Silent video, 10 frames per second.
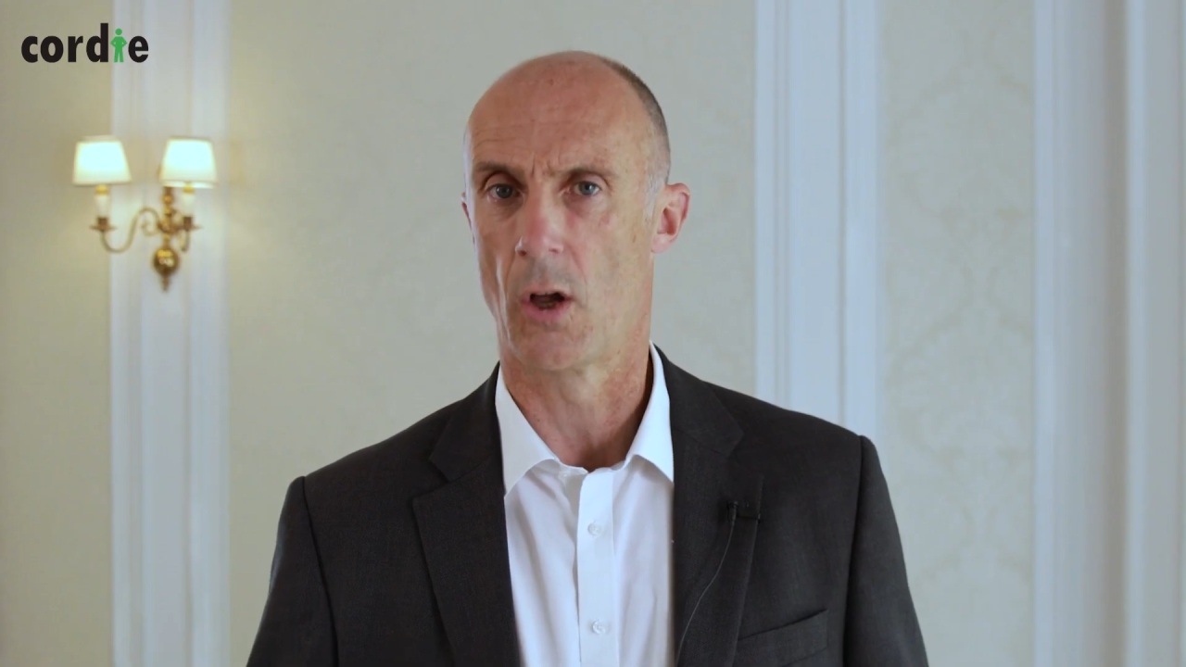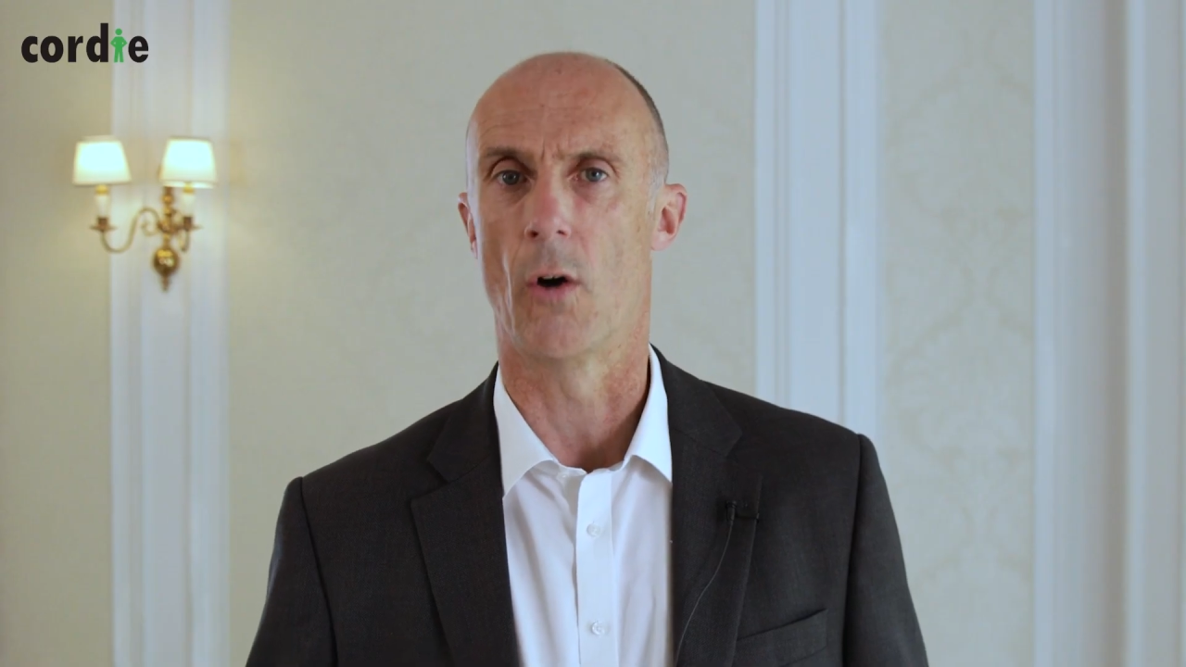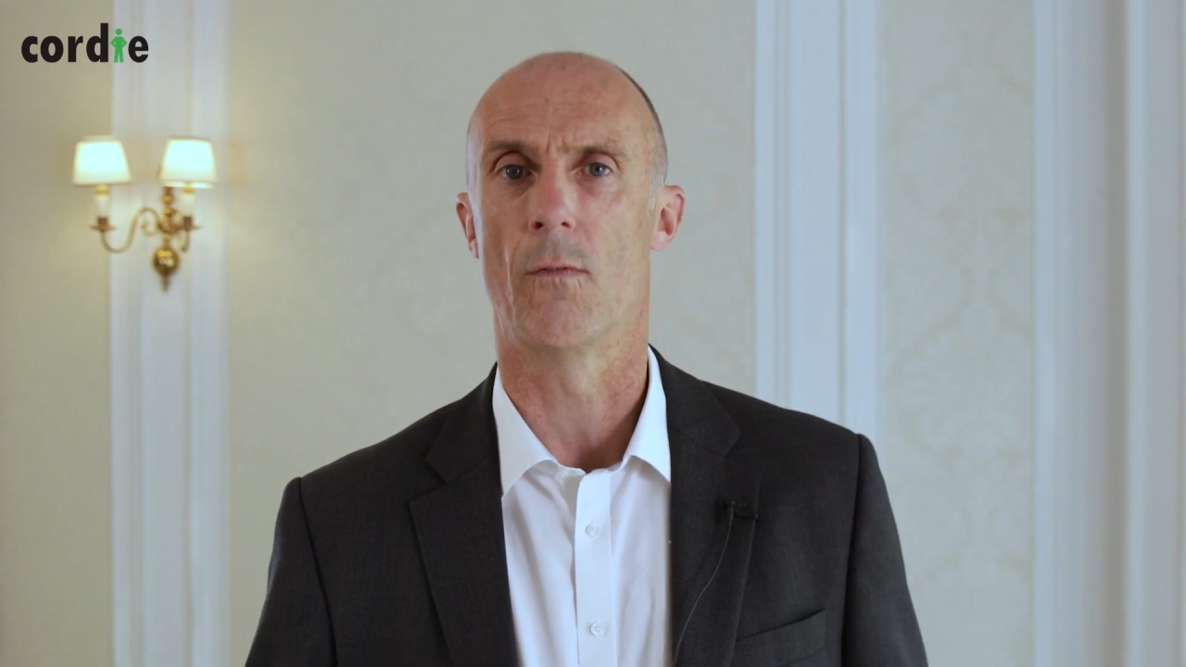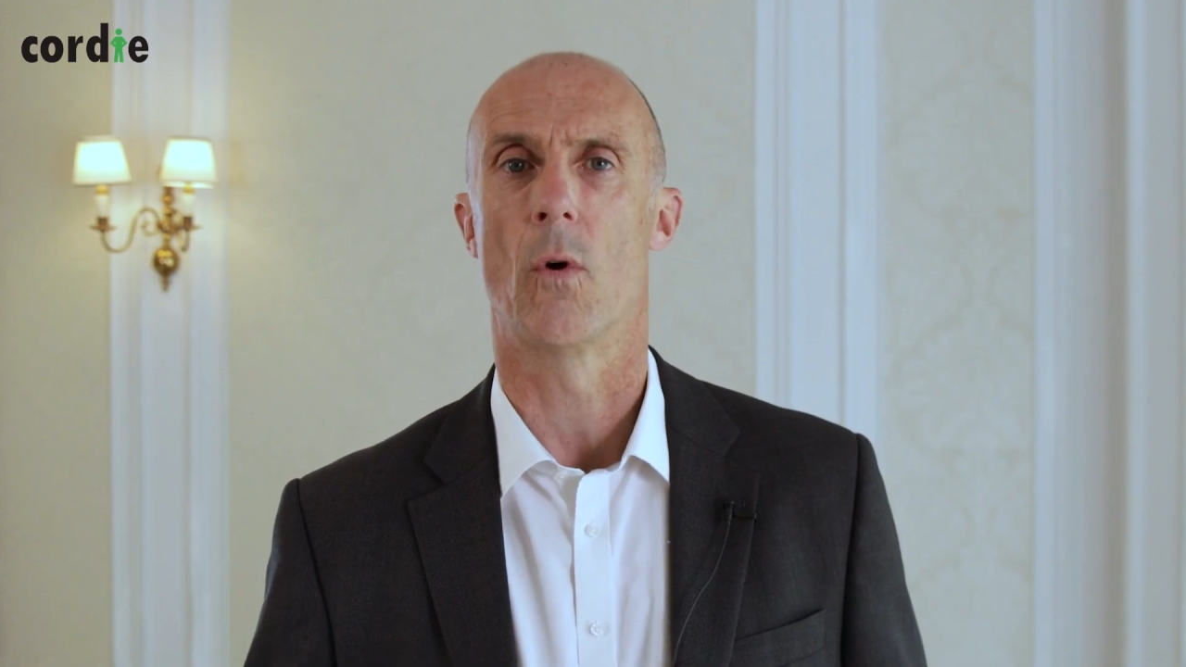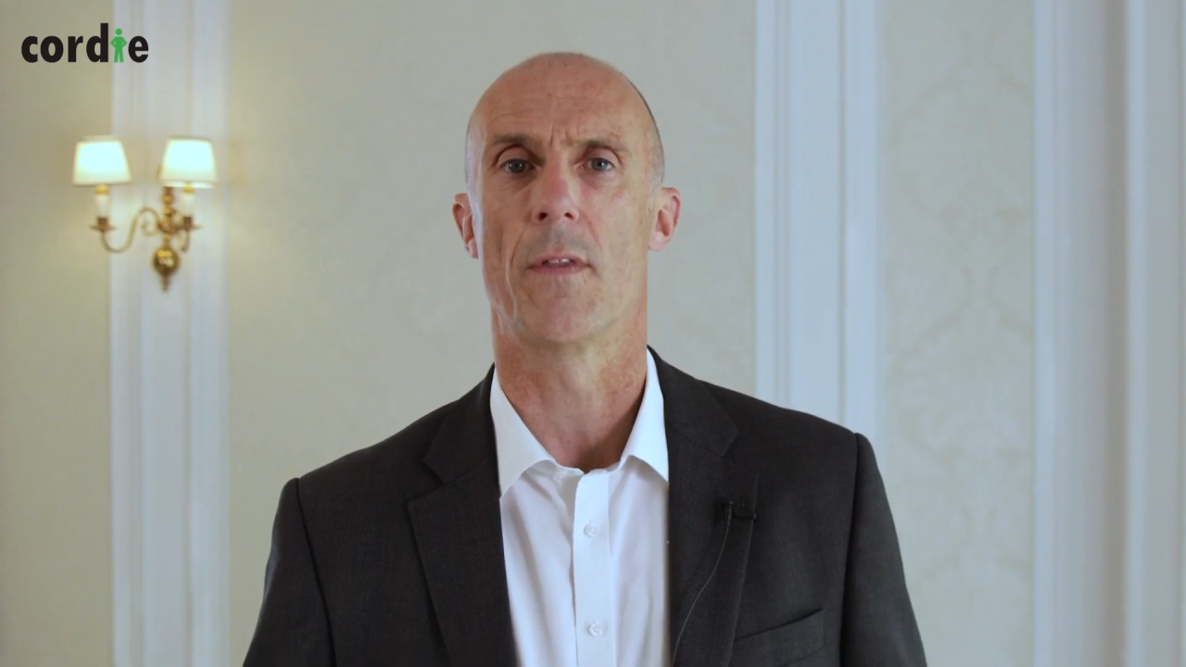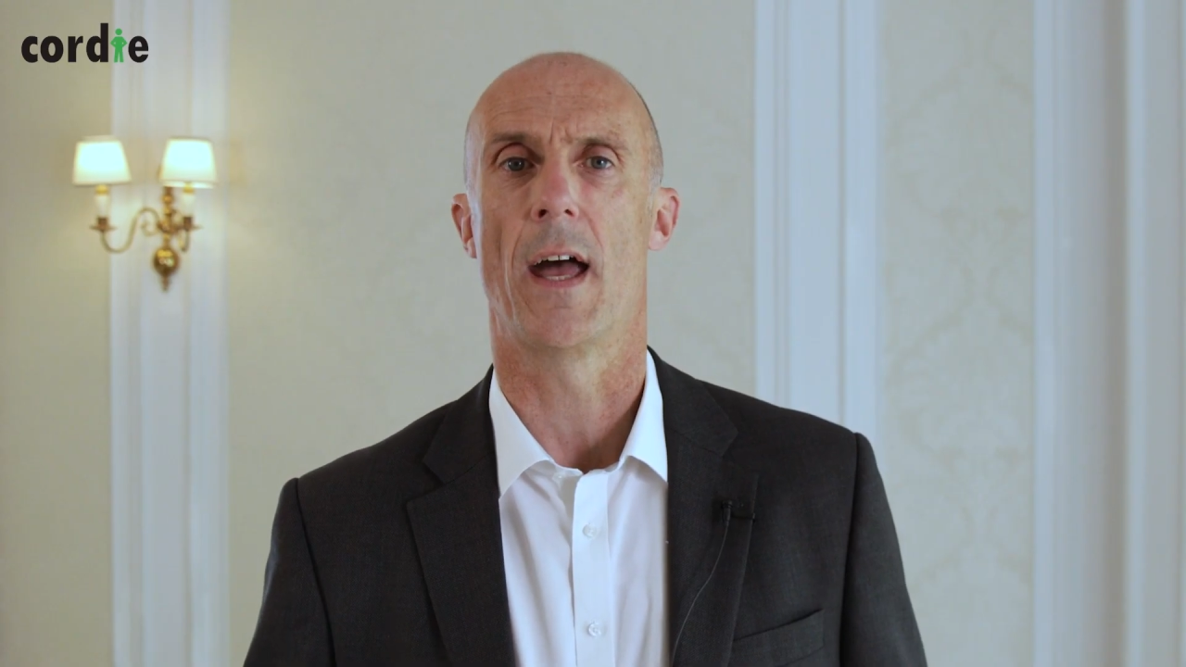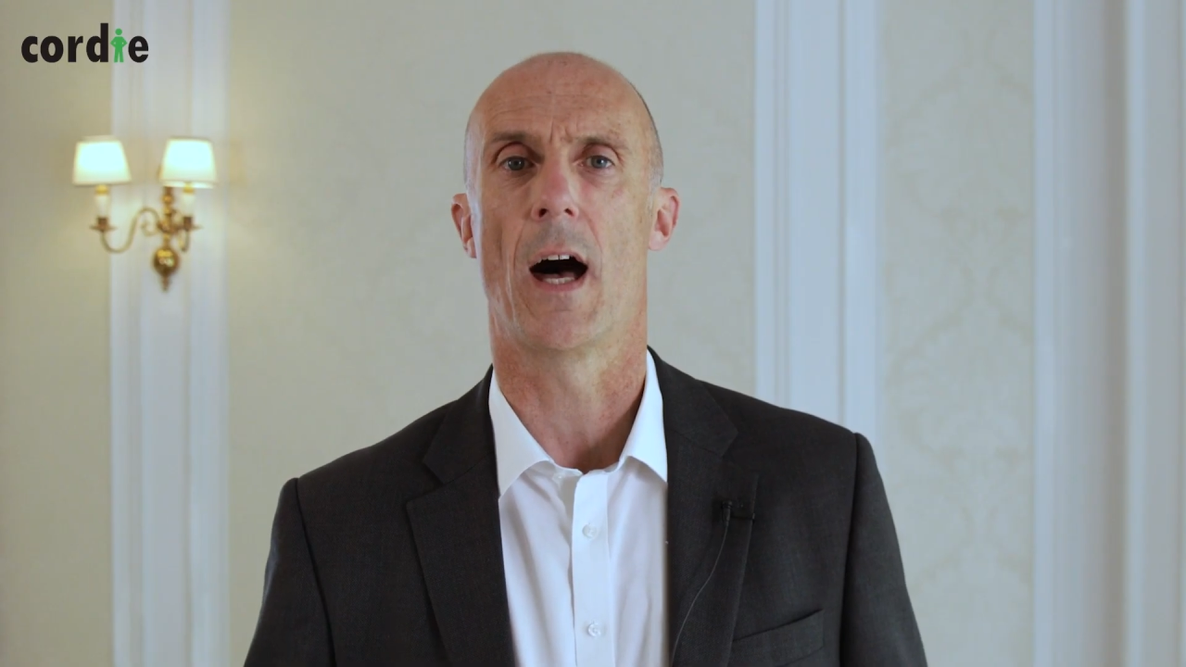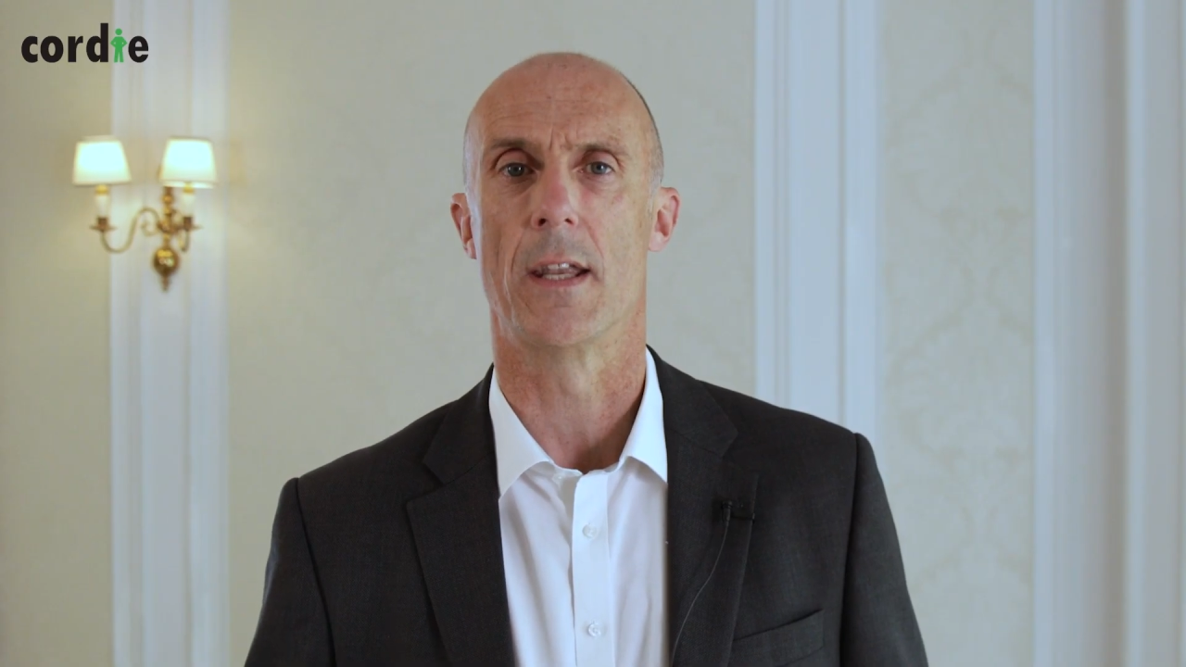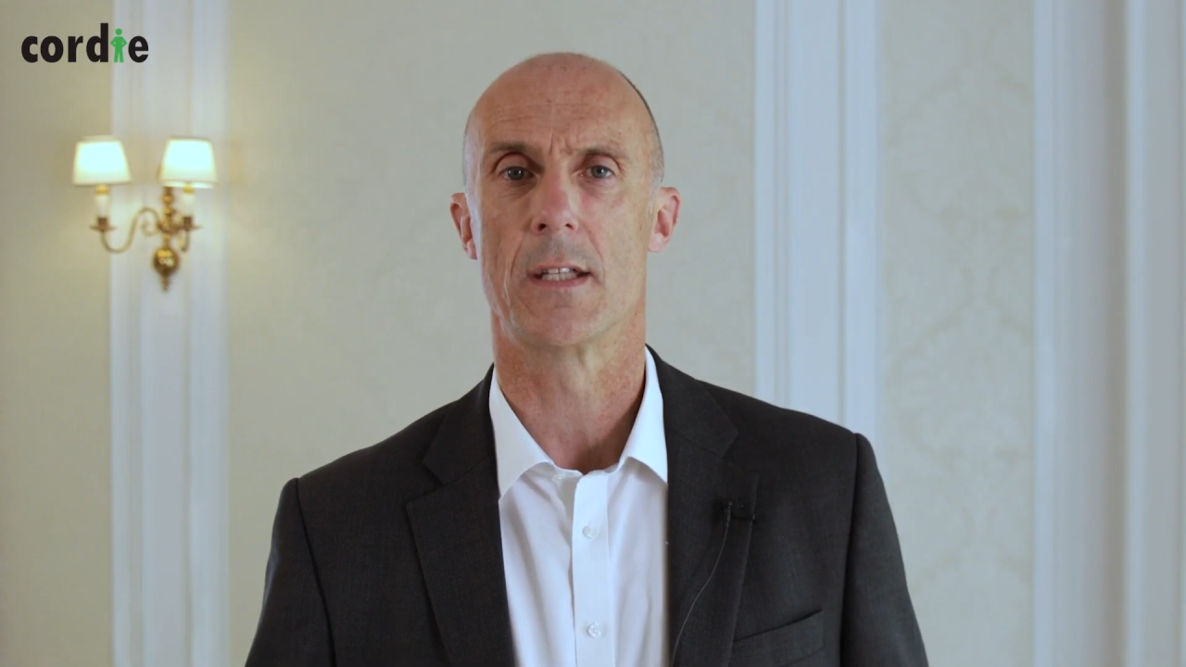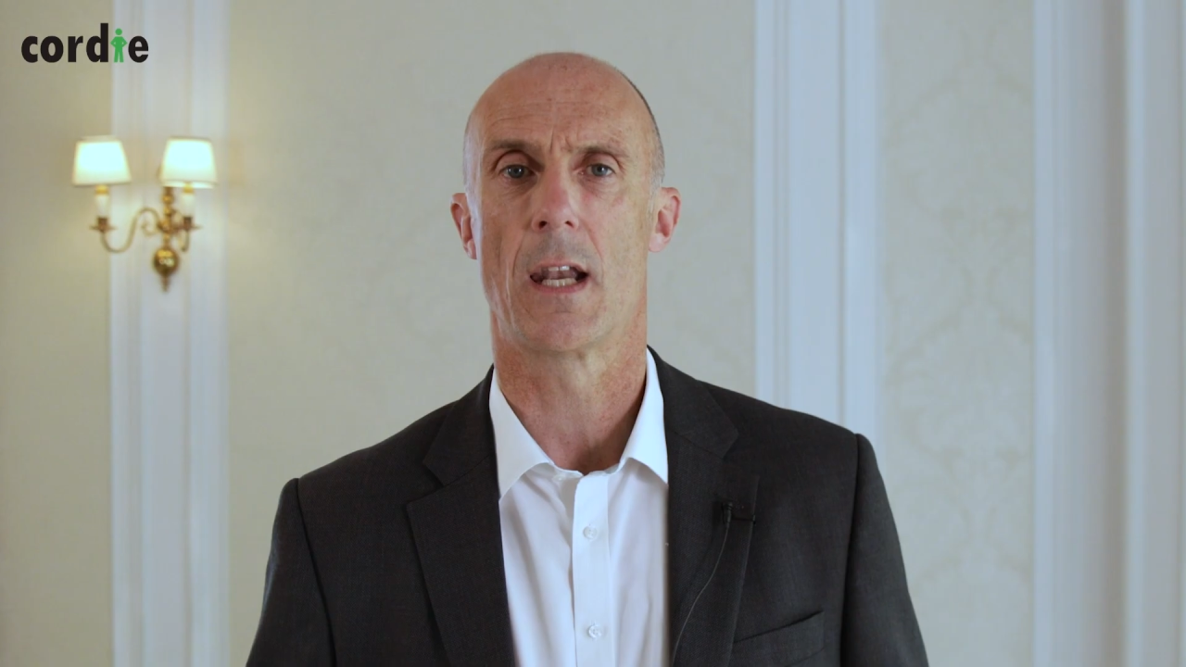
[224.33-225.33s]
of what their
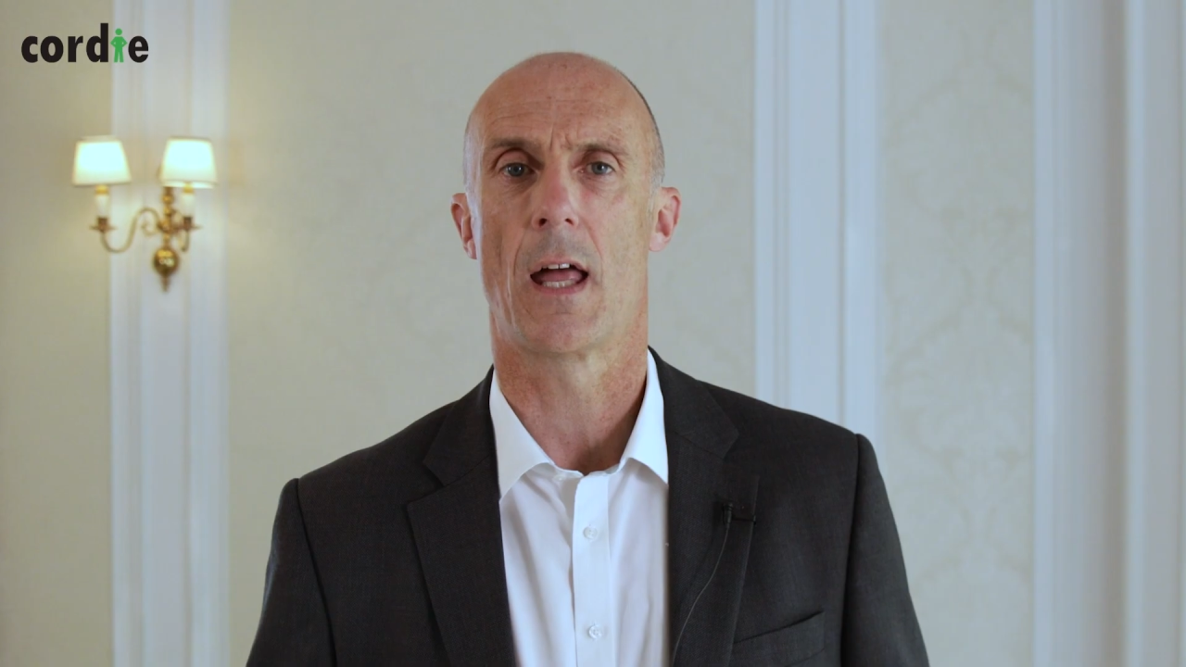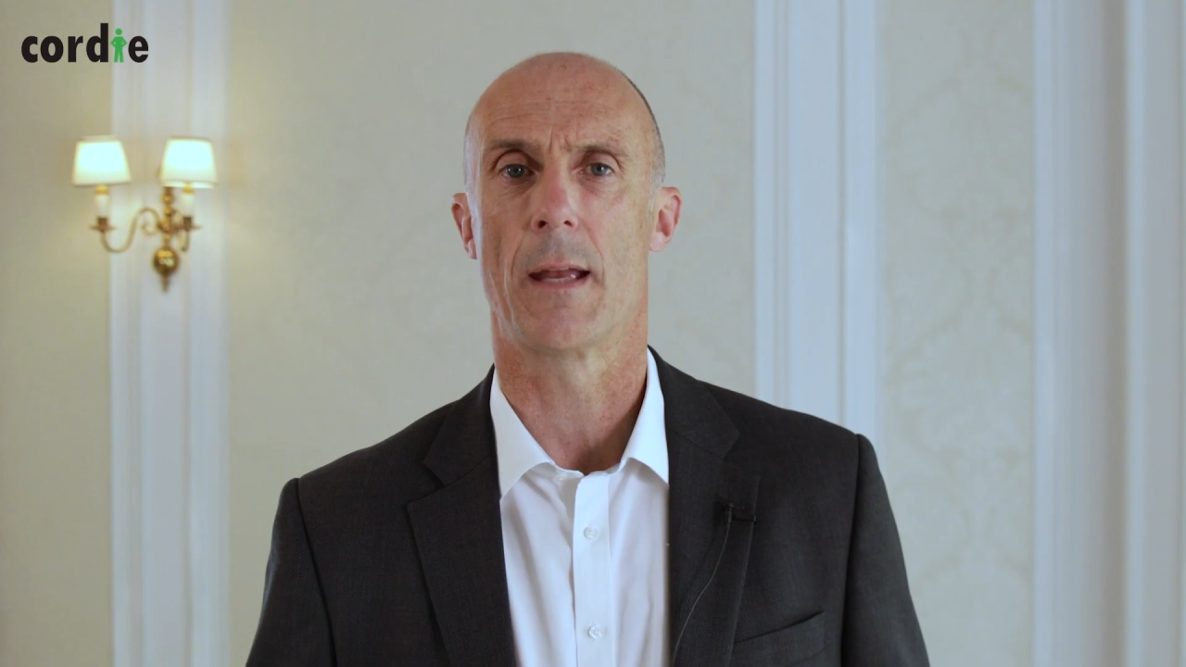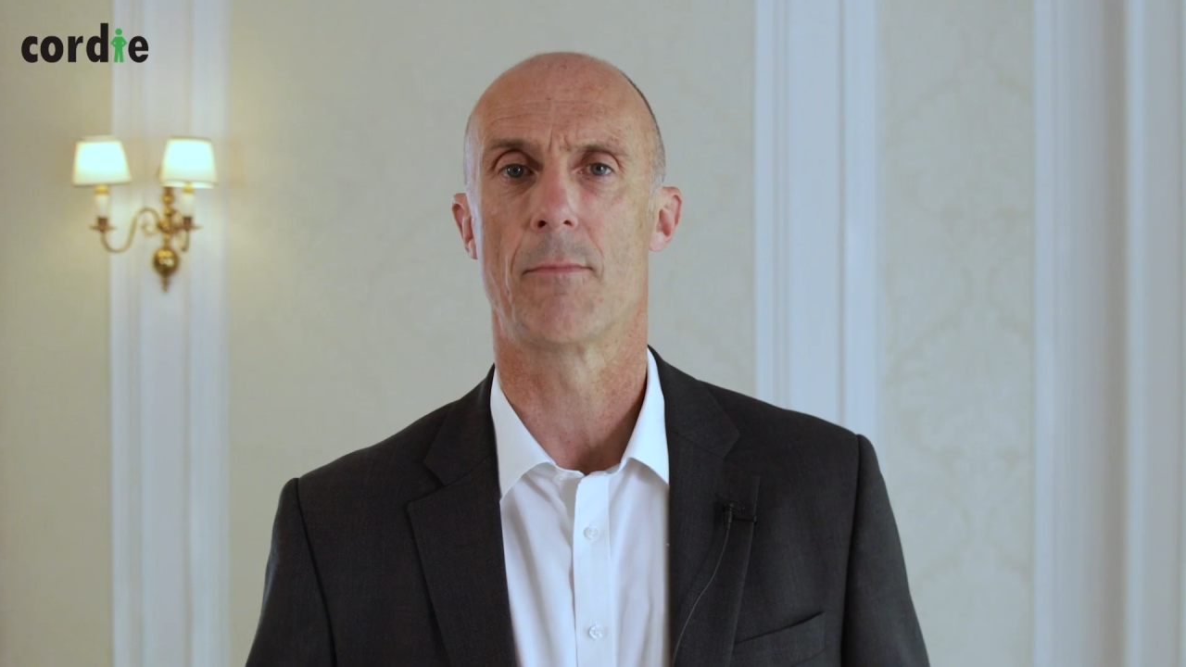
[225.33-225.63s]
underlying